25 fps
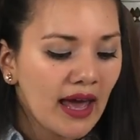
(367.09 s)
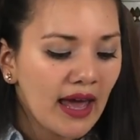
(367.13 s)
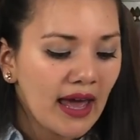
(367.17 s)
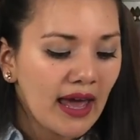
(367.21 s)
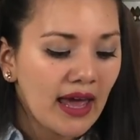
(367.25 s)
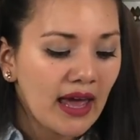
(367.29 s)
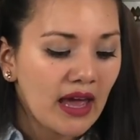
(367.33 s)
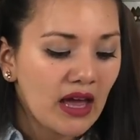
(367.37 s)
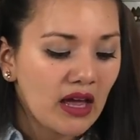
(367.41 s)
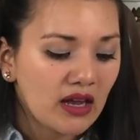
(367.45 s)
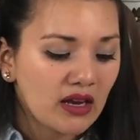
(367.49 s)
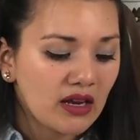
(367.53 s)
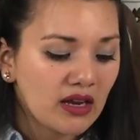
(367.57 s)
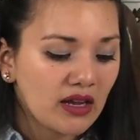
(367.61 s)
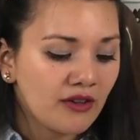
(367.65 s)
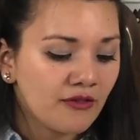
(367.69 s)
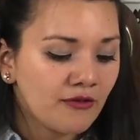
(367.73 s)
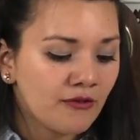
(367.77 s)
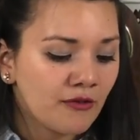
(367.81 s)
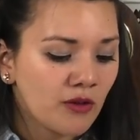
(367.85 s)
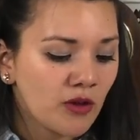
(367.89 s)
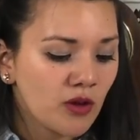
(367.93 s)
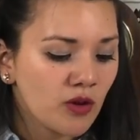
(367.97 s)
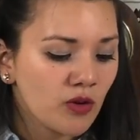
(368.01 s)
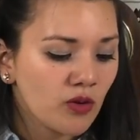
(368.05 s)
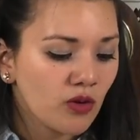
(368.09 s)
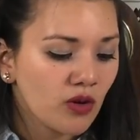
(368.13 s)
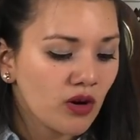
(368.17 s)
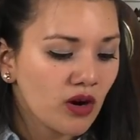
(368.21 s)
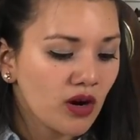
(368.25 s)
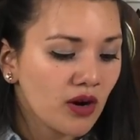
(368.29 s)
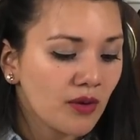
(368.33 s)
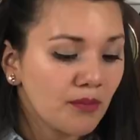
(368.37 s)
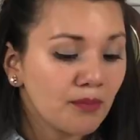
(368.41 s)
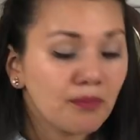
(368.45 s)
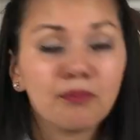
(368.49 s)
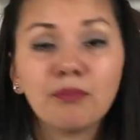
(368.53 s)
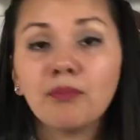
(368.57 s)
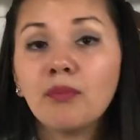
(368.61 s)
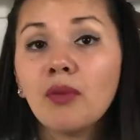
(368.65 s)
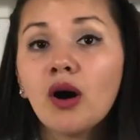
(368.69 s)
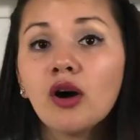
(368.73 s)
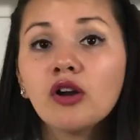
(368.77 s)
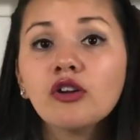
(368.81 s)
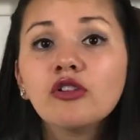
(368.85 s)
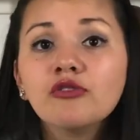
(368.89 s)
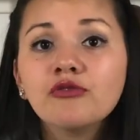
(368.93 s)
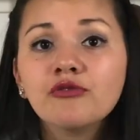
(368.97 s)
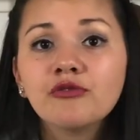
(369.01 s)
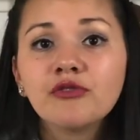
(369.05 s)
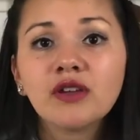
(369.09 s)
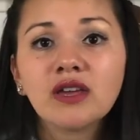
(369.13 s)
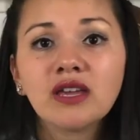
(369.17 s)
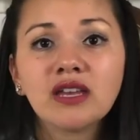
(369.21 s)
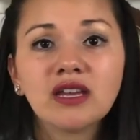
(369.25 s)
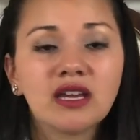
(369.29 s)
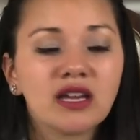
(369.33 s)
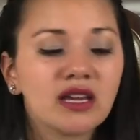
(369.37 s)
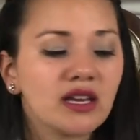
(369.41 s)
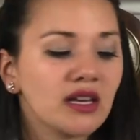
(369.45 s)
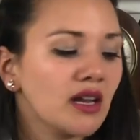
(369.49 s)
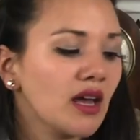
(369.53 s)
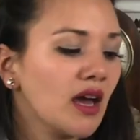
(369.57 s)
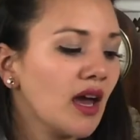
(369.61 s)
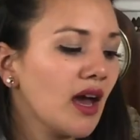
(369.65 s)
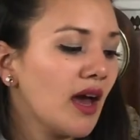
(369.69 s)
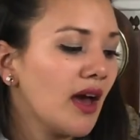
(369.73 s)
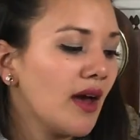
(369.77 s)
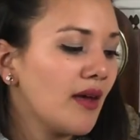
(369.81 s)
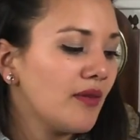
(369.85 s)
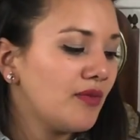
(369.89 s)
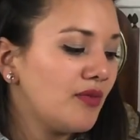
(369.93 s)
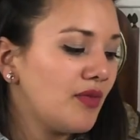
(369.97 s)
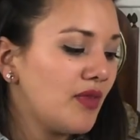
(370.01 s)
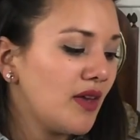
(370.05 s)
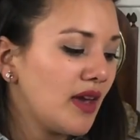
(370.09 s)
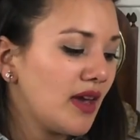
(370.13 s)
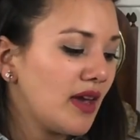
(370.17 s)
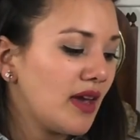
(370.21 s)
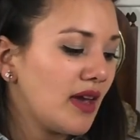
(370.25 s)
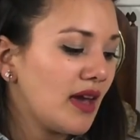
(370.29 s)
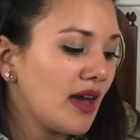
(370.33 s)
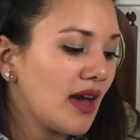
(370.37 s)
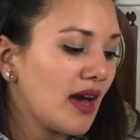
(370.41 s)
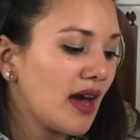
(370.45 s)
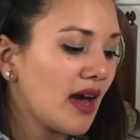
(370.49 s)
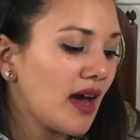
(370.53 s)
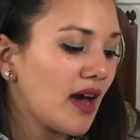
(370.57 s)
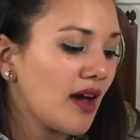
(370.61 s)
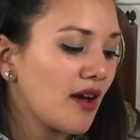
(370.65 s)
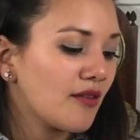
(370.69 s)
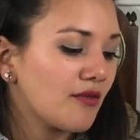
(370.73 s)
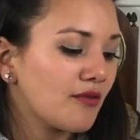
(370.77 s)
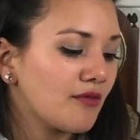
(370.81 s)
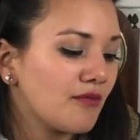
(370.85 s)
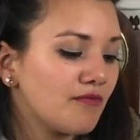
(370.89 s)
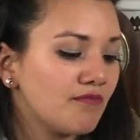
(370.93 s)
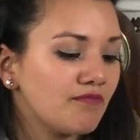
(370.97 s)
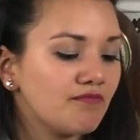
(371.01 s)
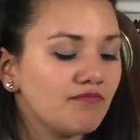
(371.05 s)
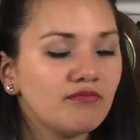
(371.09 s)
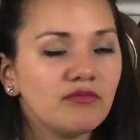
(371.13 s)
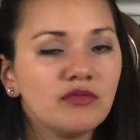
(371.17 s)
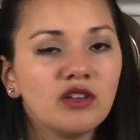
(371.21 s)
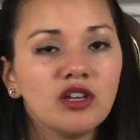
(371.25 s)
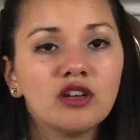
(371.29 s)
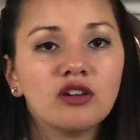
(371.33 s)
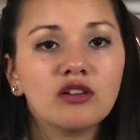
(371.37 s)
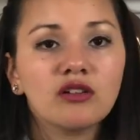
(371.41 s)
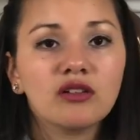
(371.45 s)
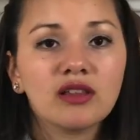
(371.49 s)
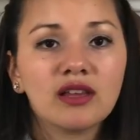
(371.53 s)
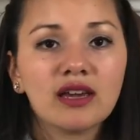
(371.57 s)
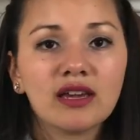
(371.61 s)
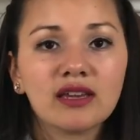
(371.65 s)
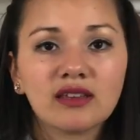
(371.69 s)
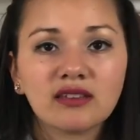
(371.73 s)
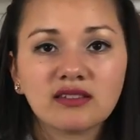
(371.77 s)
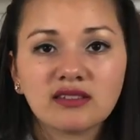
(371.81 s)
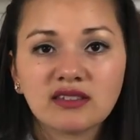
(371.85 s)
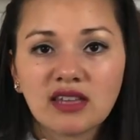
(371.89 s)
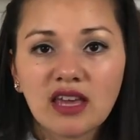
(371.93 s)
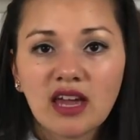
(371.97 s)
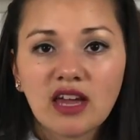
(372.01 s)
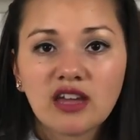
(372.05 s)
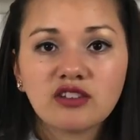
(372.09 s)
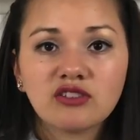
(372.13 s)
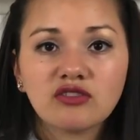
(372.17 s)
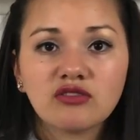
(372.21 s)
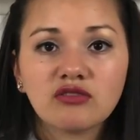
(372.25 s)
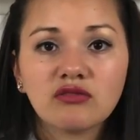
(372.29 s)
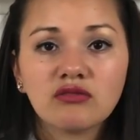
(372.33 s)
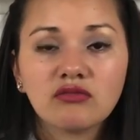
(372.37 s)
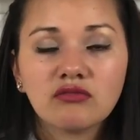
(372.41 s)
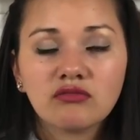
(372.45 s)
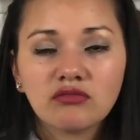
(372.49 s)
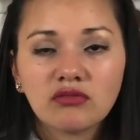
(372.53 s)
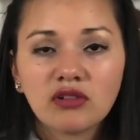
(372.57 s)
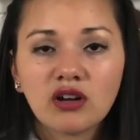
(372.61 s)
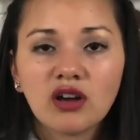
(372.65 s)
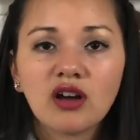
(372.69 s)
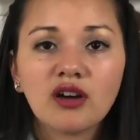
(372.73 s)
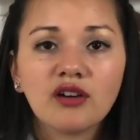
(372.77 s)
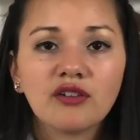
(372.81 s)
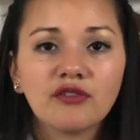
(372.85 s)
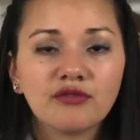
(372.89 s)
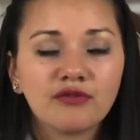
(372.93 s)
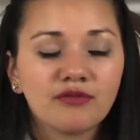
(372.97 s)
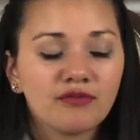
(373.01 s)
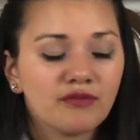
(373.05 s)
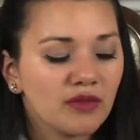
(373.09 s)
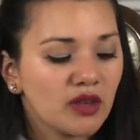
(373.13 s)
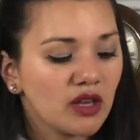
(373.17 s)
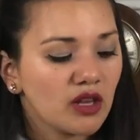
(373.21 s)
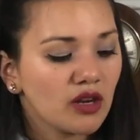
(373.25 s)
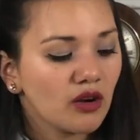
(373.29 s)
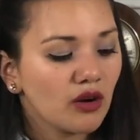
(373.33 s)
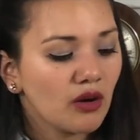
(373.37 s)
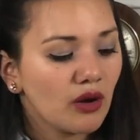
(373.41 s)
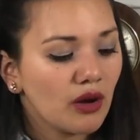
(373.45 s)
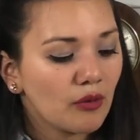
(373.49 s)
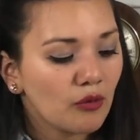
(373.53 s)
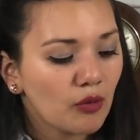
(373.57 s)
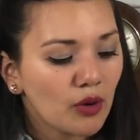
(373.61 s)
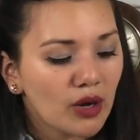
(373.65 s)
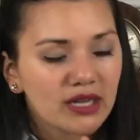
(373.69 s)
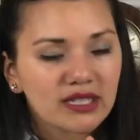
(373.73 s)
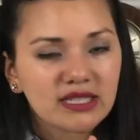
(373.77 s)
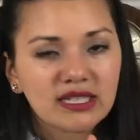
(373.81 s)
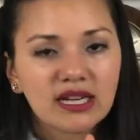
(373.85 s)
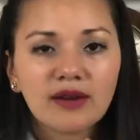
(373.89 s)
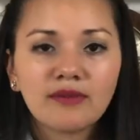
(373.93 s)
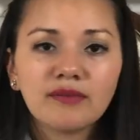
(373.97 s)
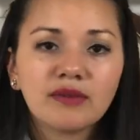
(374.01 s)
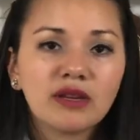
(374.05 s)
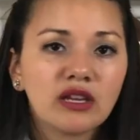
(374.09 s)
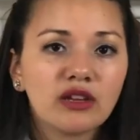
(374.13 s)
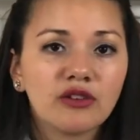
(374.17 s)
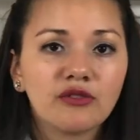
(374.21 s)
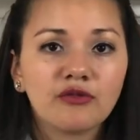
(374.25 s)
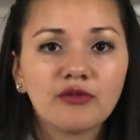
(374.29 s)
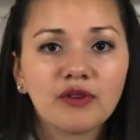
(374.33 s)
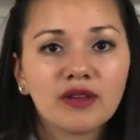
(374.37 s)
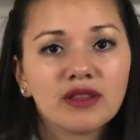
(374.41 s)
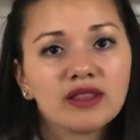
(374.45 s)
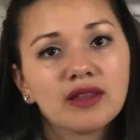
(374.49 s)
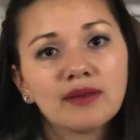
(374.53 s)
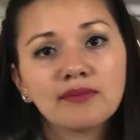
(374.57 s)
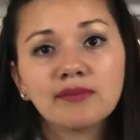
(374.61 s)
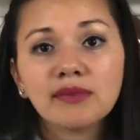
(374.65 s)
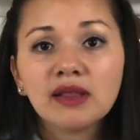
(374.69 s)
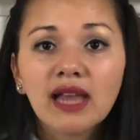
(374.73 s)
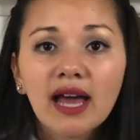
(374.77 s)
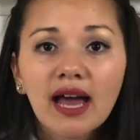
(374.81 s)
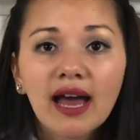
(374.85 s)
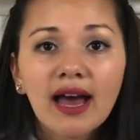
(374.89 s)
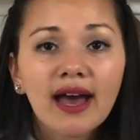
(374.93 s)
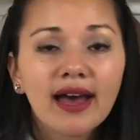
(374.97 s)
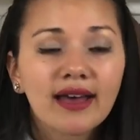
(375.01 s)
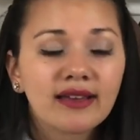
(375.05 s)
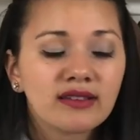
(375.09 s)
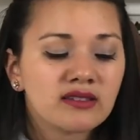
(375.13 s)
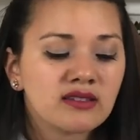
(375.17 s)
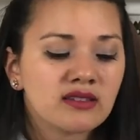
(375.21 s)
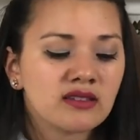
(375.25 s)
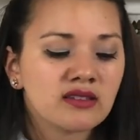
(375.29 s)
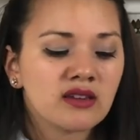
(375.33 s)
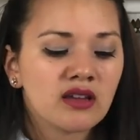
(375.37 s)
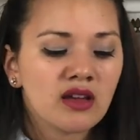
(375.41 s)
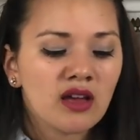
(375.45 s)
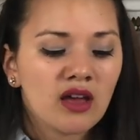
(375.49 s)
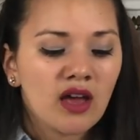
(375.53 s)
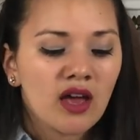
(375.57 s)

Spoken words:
And if you are bottle feeding, they have, like a schedule of, at what time do you feed them last.